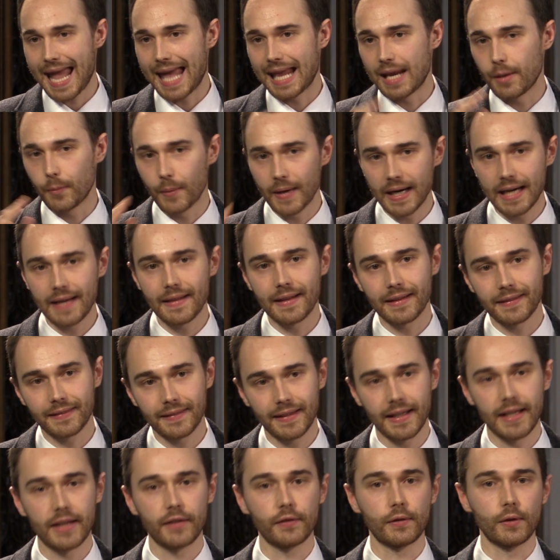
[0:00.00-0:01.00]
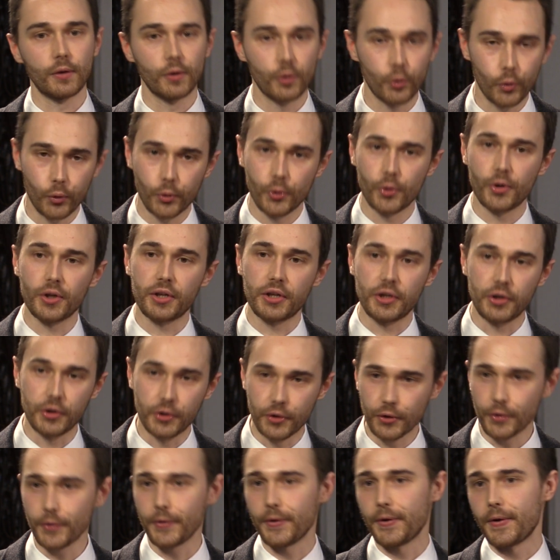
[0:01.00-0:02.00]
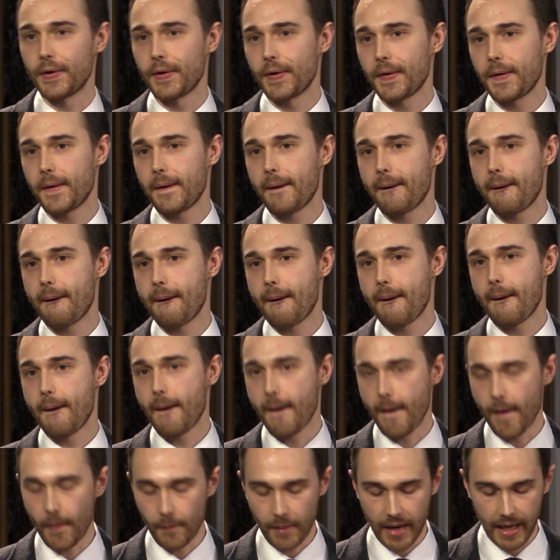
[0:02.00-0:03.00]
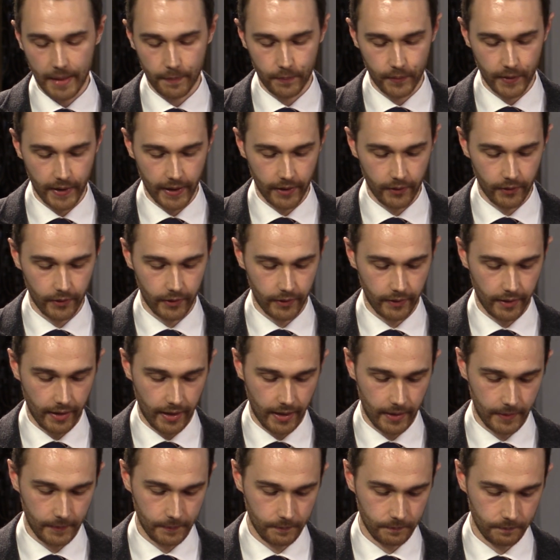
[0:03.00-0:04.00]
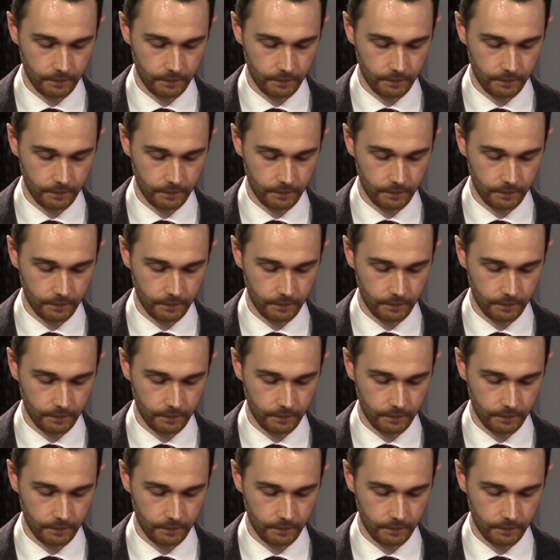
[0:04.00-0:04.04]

in a way that says, Lord, you are my priority.